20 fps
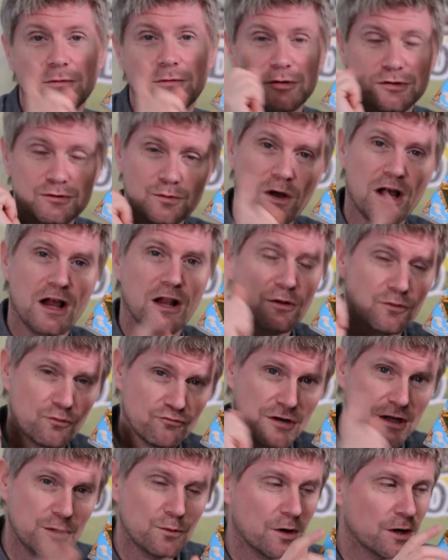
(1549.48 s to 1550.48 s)
them as well,
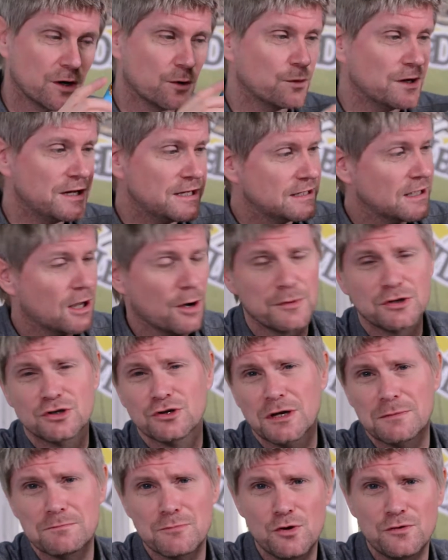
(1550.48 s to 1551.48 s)
read one a week. I'll be
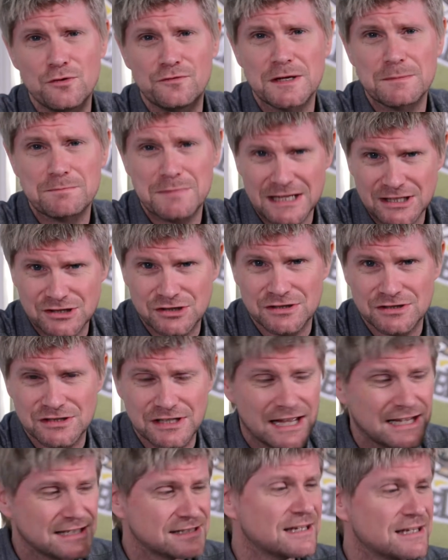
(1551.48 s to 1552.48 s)
doing moving pictures
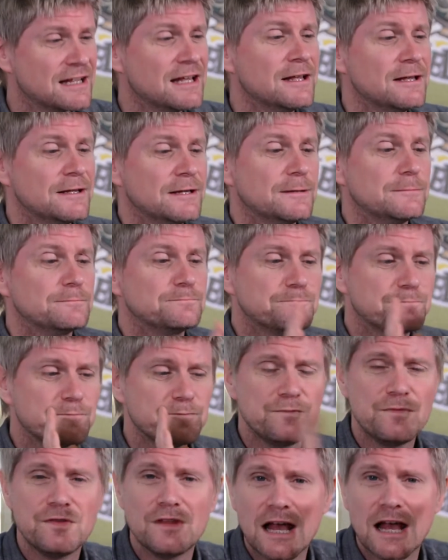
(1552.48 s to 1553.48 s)
next.
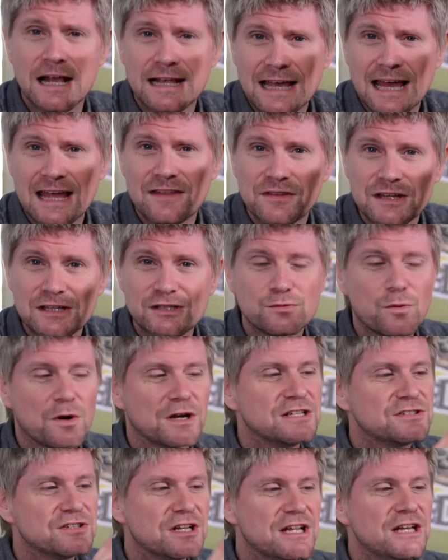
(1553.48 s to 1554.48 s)
Again, this one,
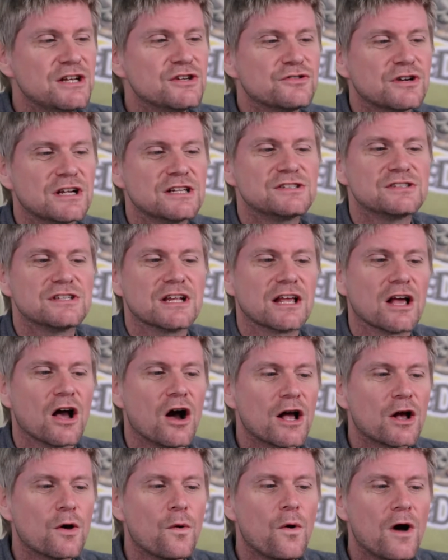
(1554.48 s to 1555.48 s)
it's interesting.
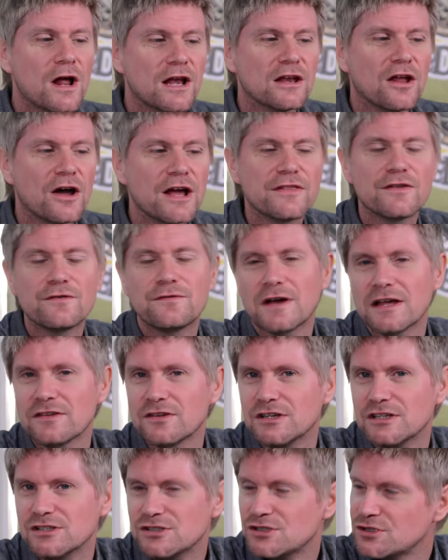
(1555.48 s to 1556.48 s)
I quite like the fact
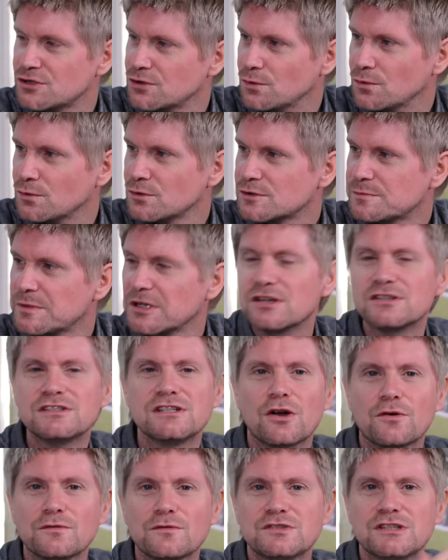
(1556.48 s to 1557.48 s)
that it's short because
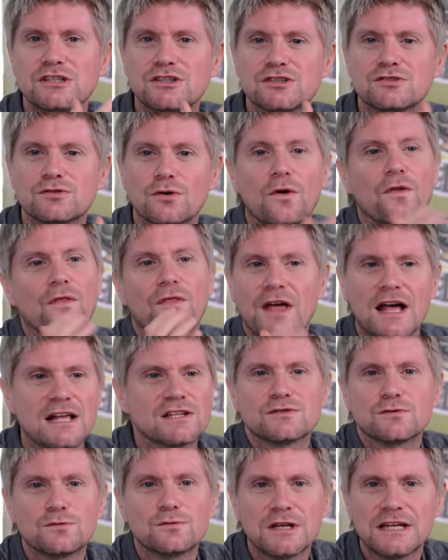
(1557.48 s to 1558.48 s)
he obviously just thought
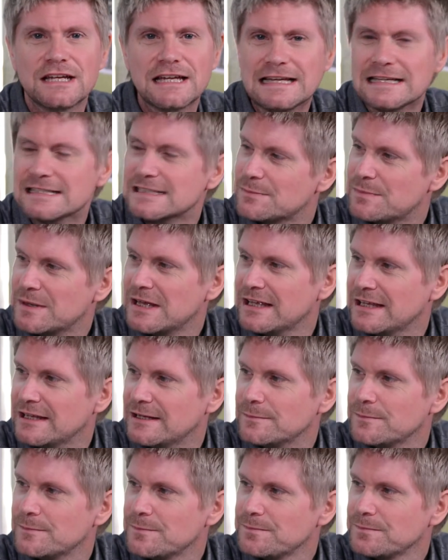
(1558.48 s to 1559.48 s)
that's all it needed to be.
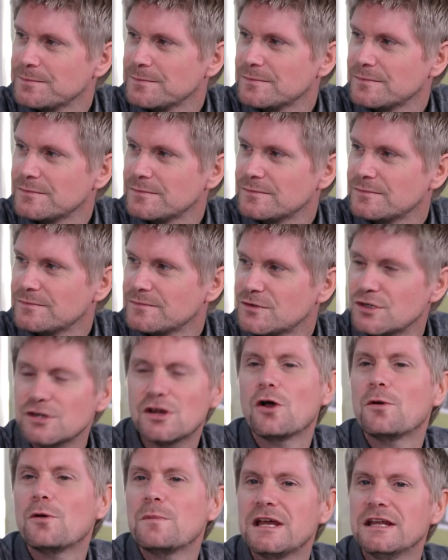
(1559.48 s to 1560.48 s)
Right. Do you
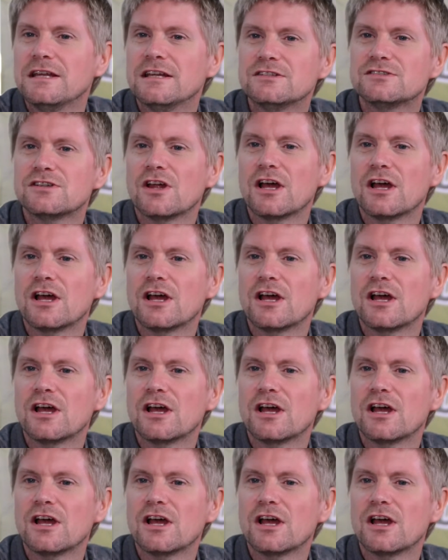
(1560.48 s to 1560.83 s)
know what I mean? It's